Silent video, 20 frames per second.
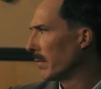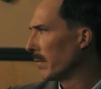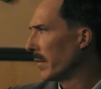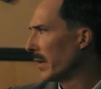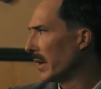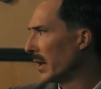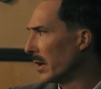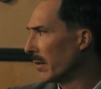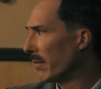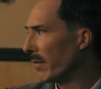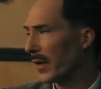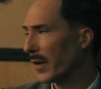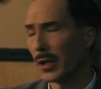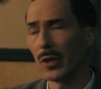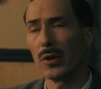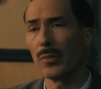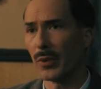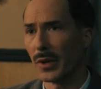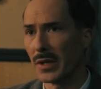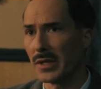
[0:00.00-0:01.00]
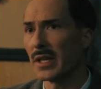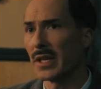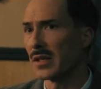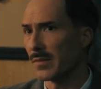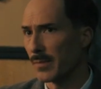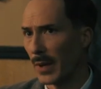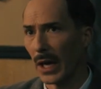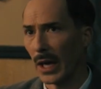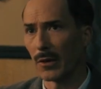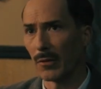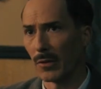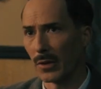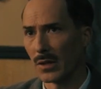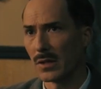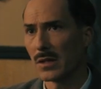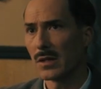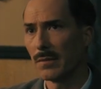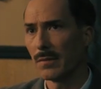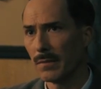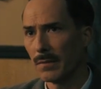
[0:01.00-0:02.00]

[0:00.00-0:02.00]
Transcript: The fingerprint is backwards.